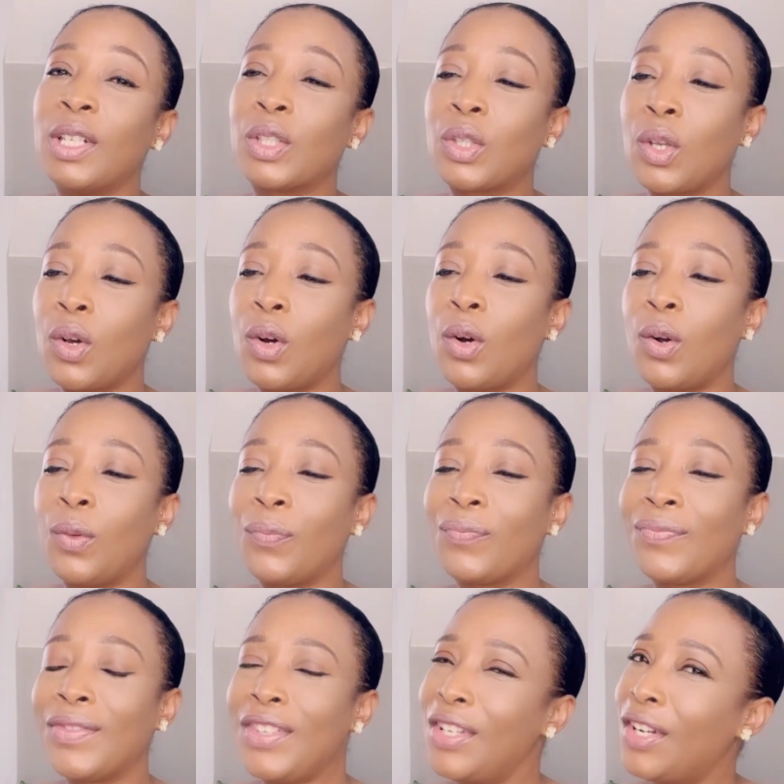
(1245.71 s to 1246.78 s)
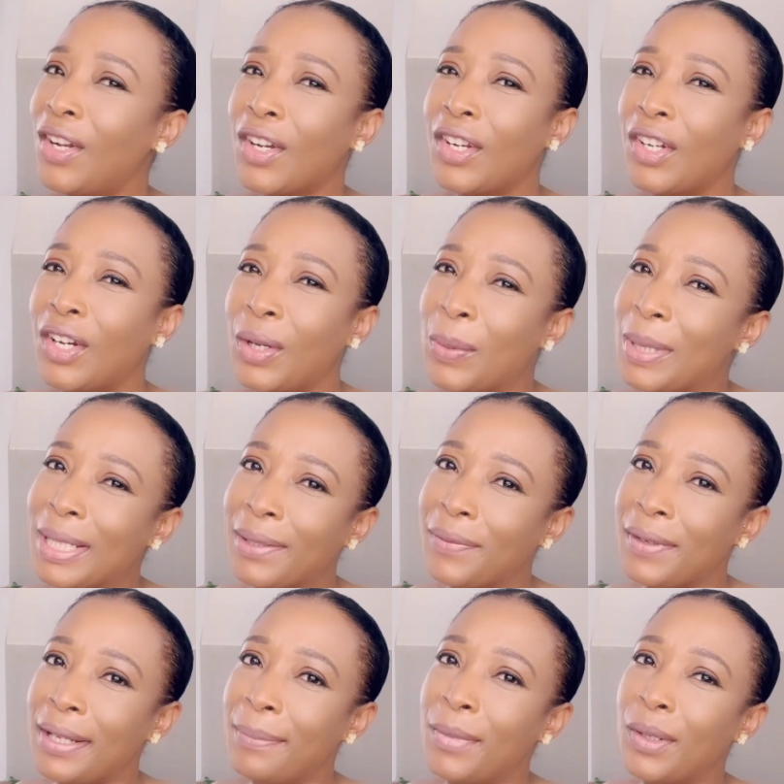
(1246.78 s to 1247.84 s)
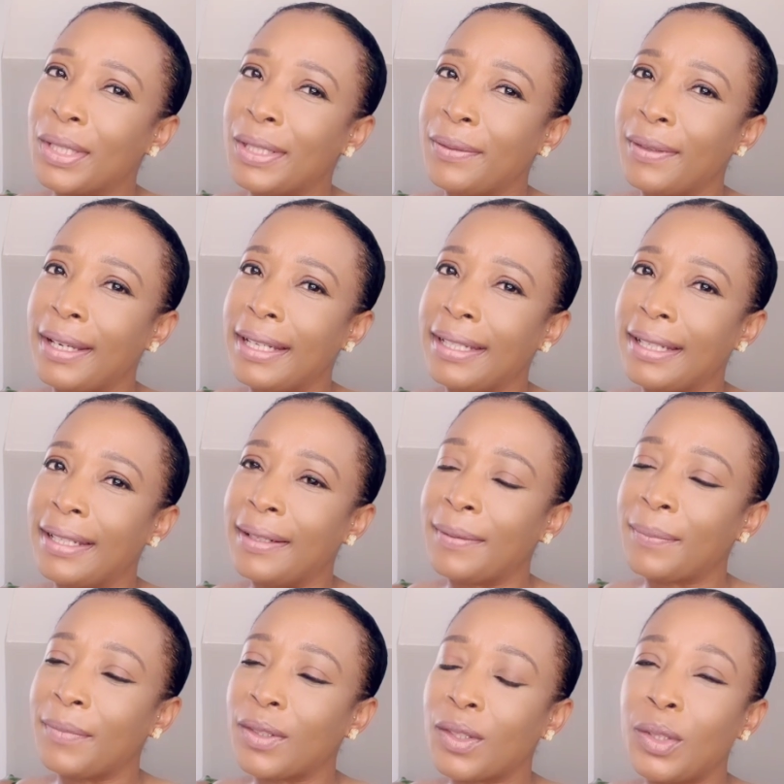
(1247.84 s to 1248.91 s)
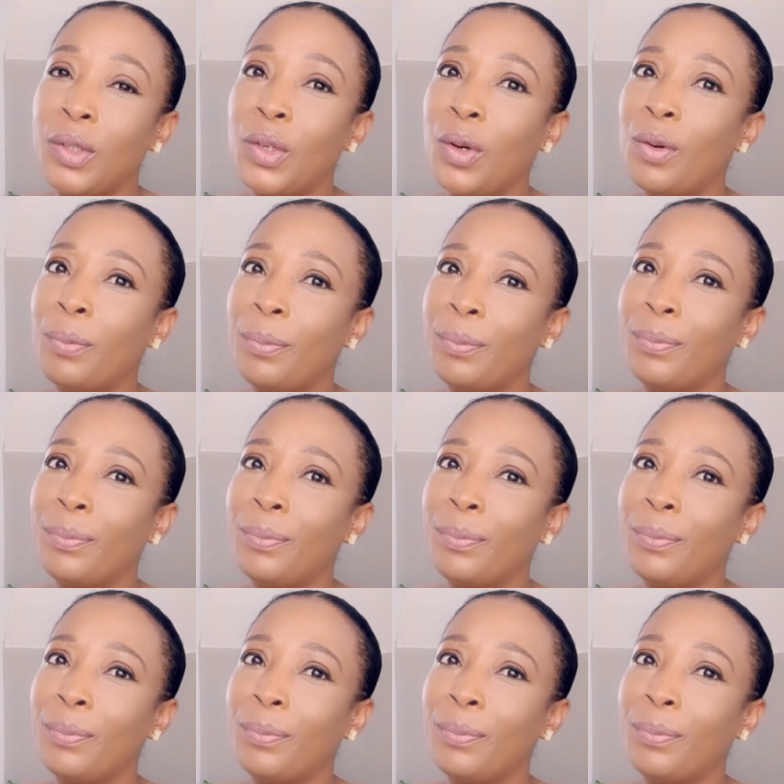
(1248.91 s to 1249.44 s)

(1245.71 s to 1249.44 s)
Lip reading: So you're not going to always feel motivated. So don't